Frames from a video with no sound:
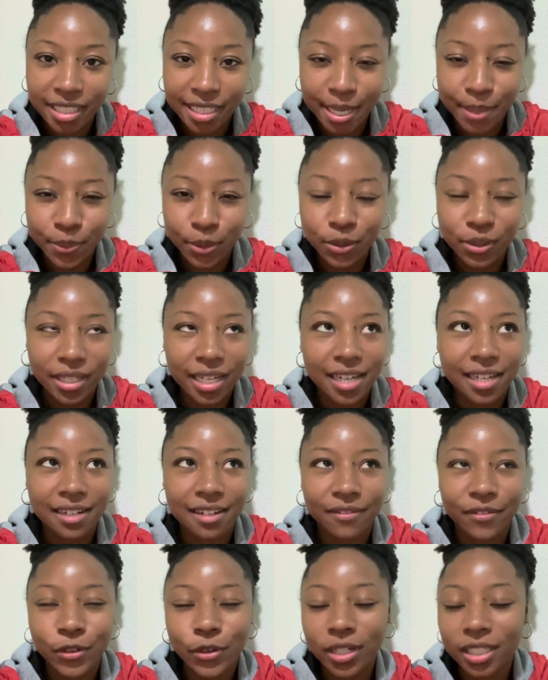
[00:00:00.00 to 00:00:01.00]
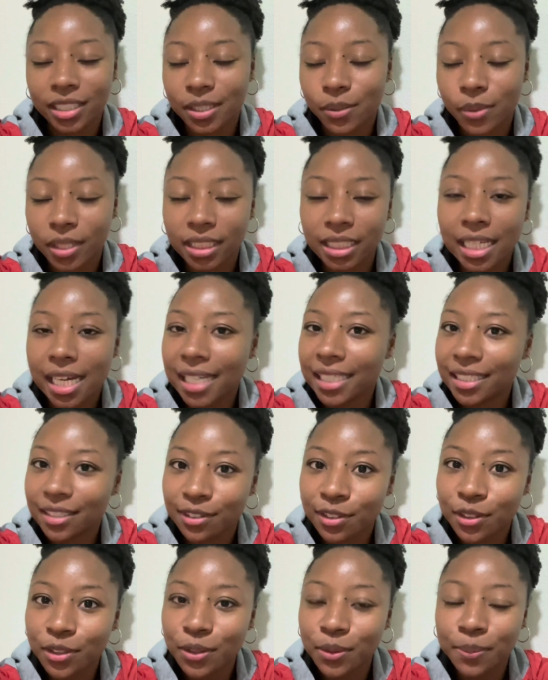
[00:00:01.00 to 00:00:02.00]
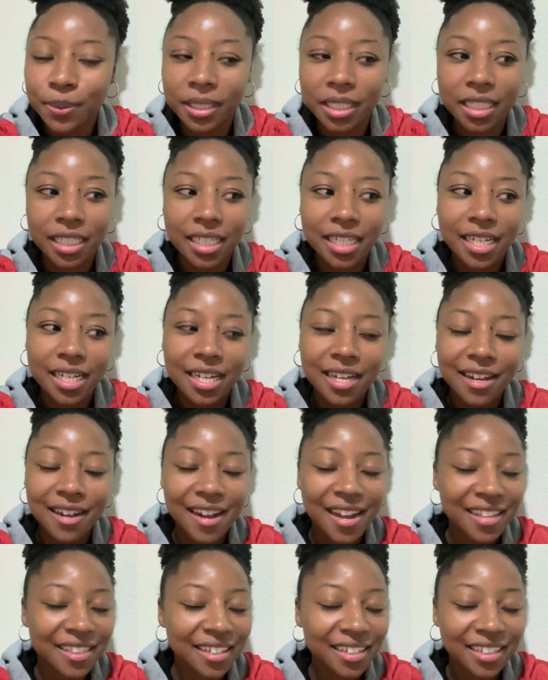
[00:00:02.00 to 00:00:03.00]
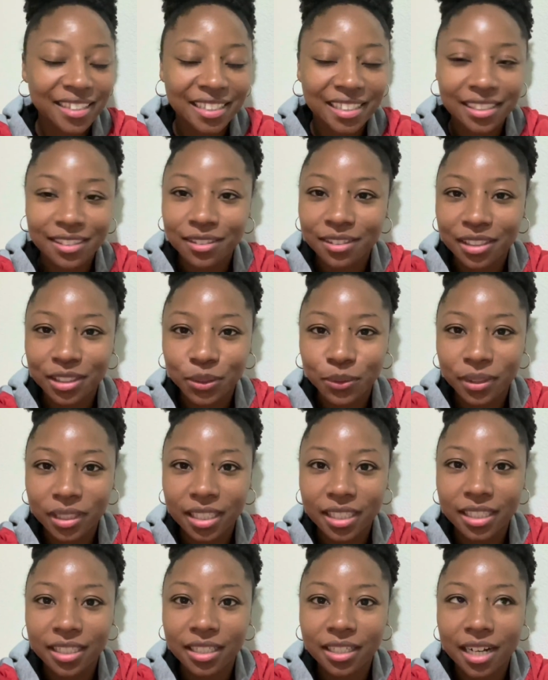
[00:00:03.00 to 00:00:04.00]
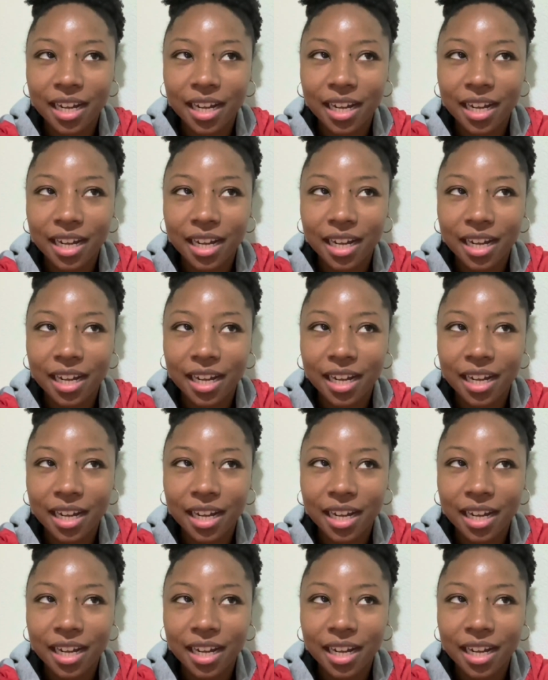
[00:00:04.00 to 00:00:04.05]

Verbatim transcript: table, and of course it wasn't identical, but I think it still looks really good.